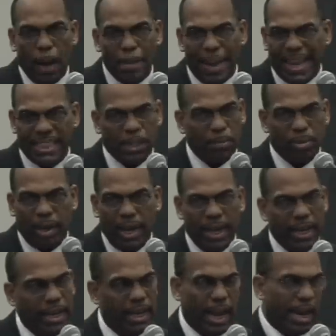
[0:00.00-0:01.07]
a master
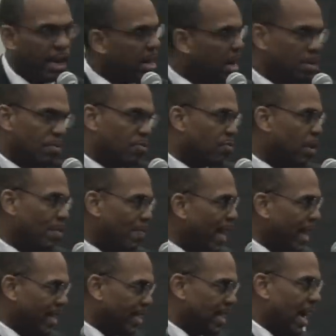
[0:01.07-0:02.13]
plan did not come from
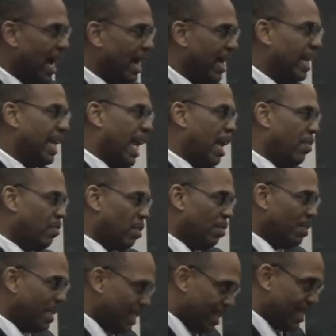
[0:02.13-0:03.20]
that side, it came
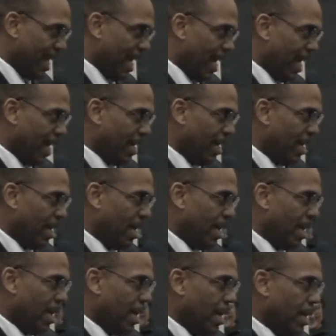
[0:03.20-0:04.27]
from this side.
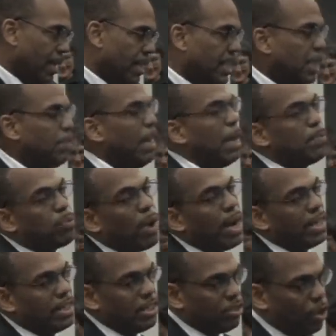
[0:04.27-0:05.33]
The CBA
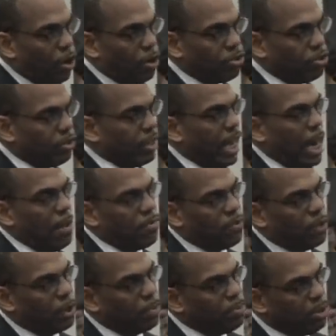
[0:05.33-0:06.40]
process also came
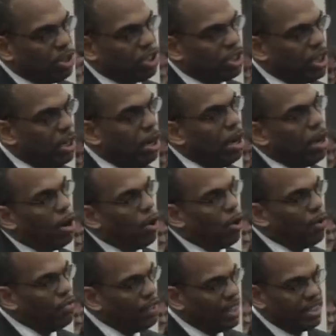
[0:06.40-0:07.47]
for the pushing
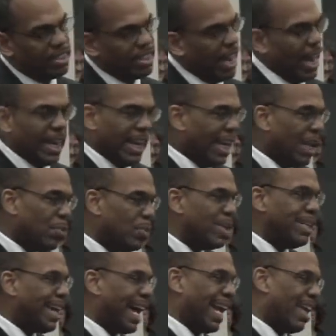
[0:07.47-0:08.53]
on this side, and it
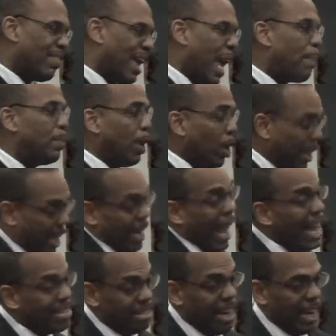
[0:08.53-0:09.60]
would not have happened, or it
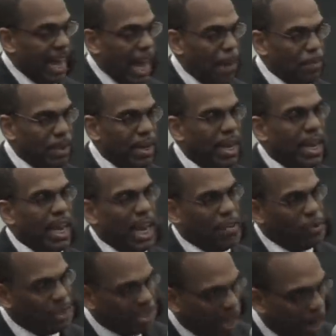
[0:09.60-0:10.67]
has not happened,
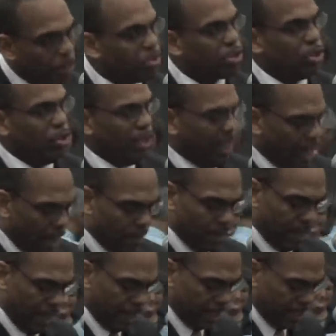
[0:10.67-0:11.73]
if it was up to the
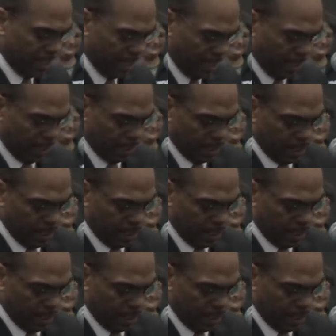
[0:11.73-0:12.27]
other entity.